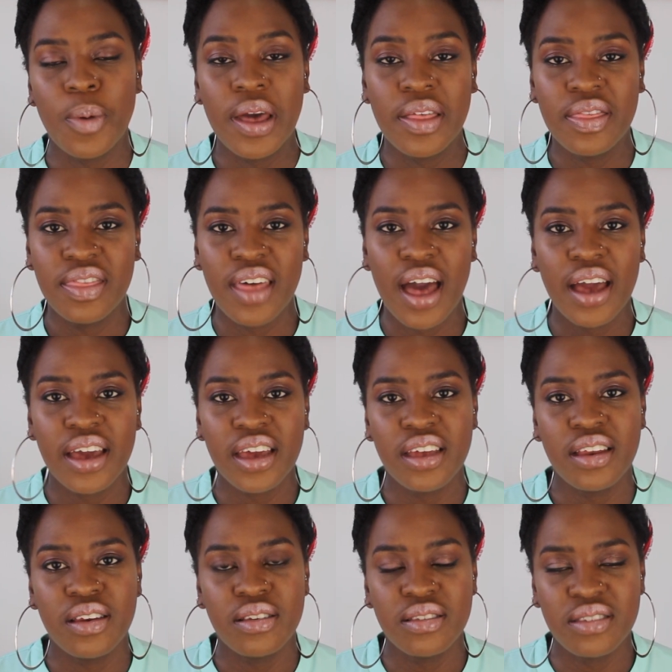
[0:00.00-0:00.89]
and that
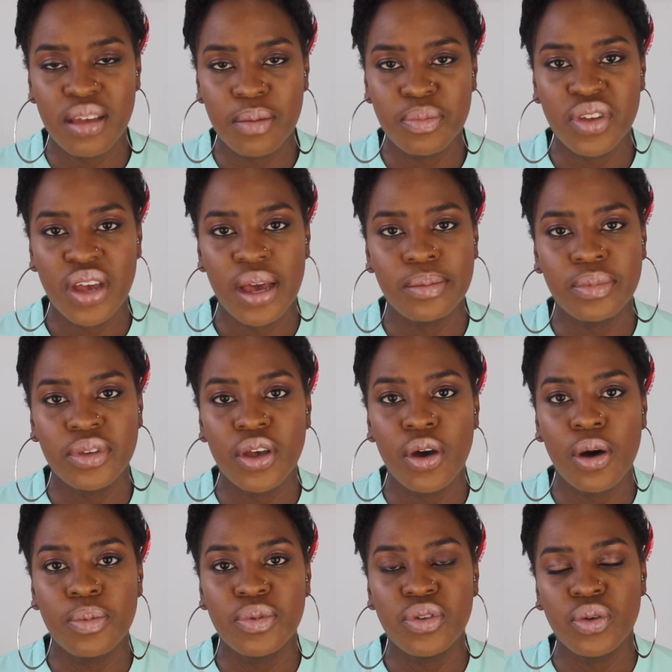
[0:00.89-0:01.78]
can sometimes
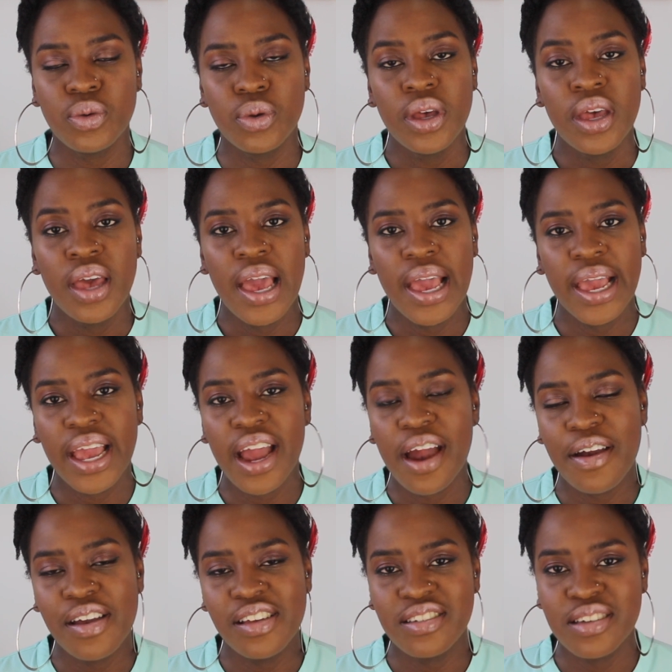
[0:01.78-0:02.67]
help to
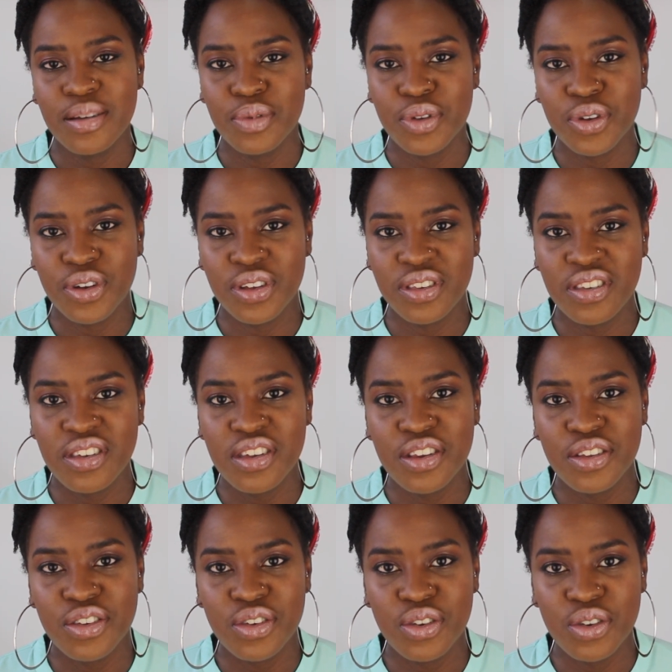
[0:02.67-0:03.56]
encourage them to
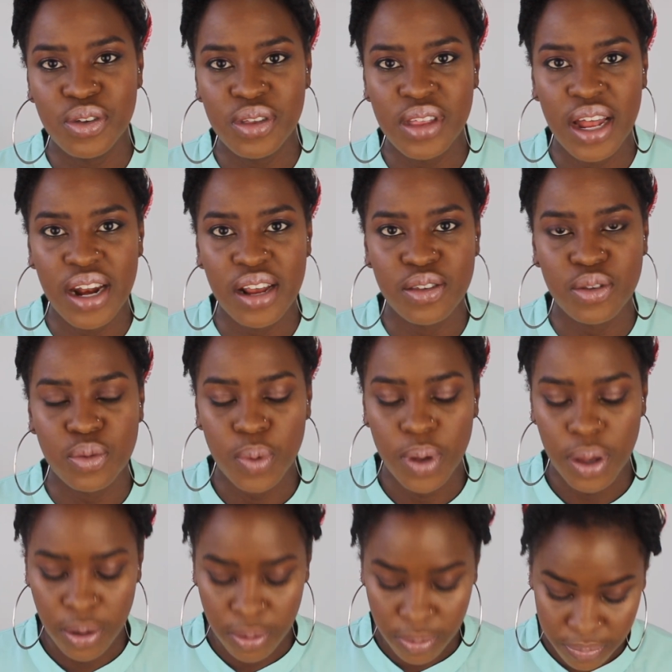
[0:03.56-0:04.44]
continue to do that as
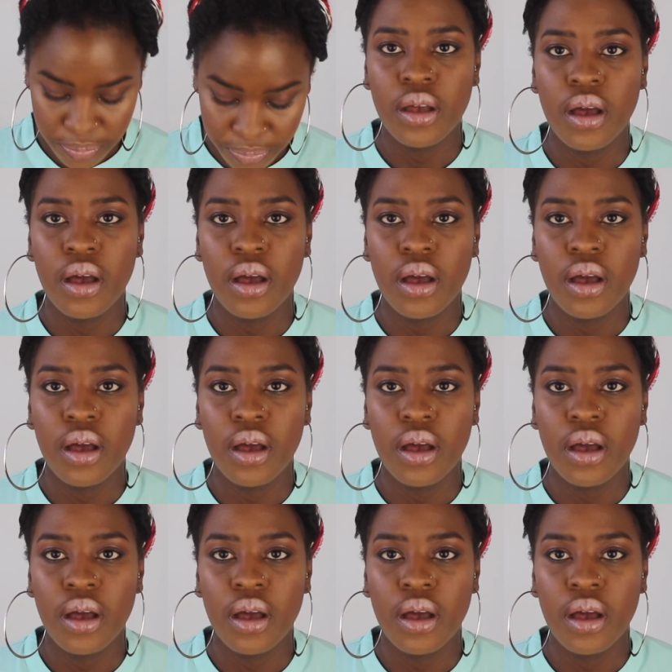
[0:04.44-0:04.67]
well.